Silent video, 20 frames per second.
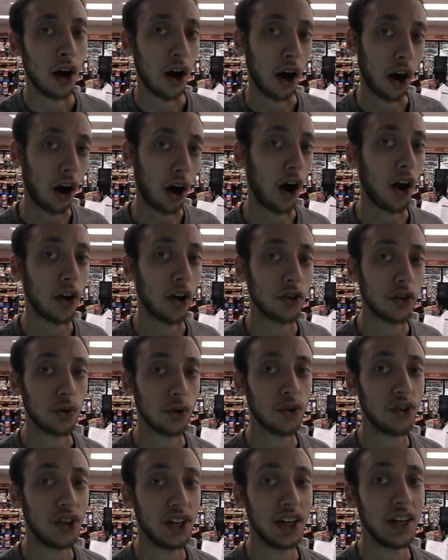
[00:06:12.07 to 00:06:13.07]
are also
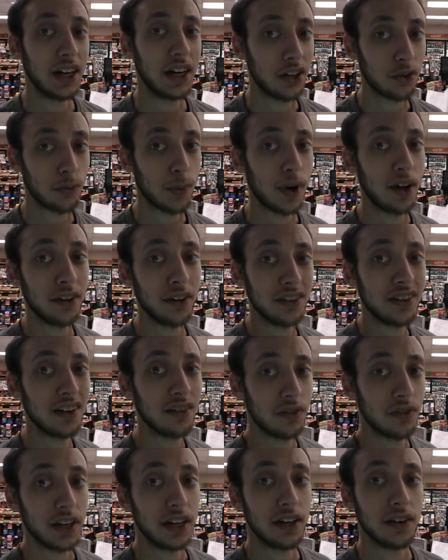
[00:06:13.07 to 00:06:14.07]
seen as
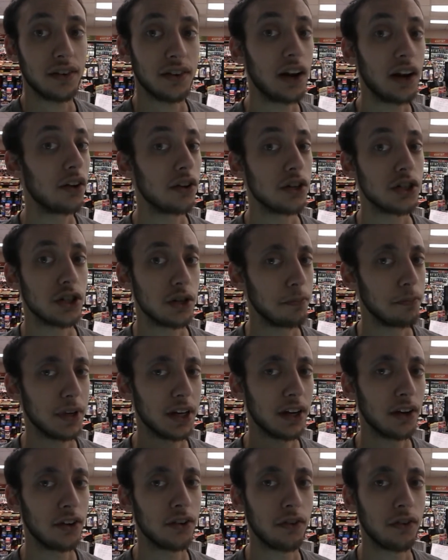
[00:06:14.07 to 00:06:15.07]
relatively intelligent
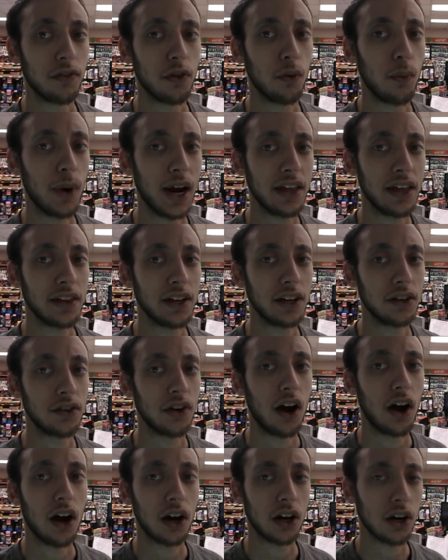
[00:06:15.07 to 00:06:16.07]
because of the way they
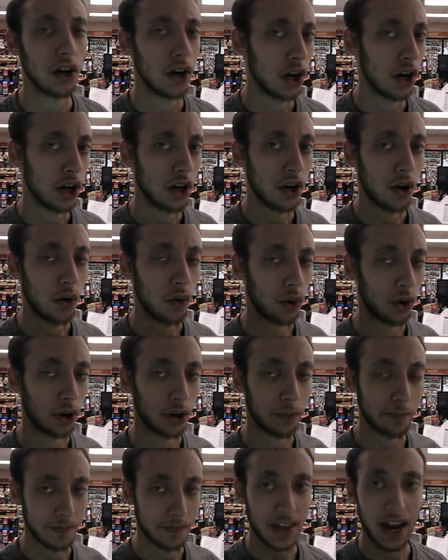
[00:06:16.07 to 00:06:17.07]
talk
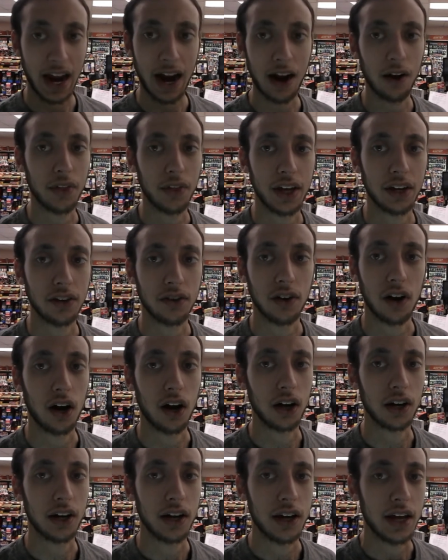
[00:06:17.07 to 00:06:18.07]
or how they
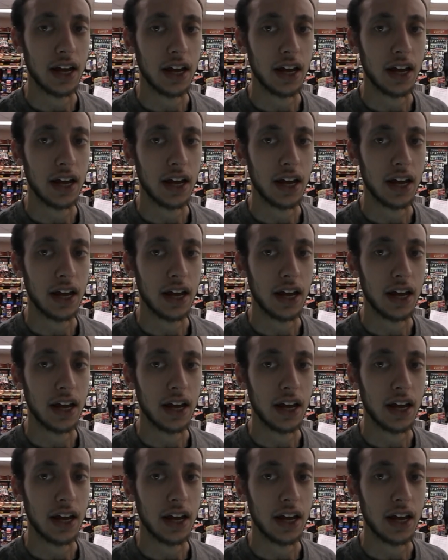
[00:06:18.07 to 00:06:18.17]
talk.